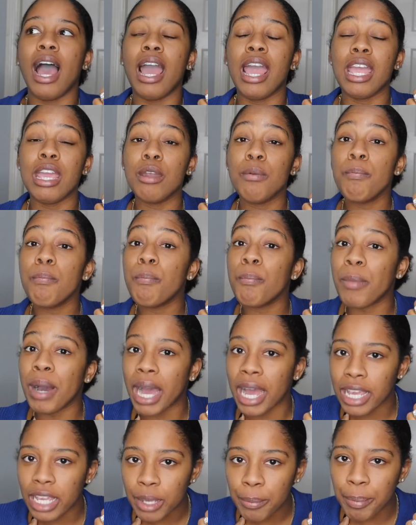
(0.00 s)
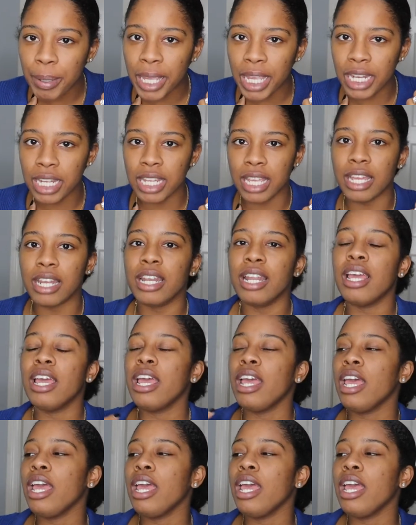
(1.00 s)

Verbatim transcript: In my opinion,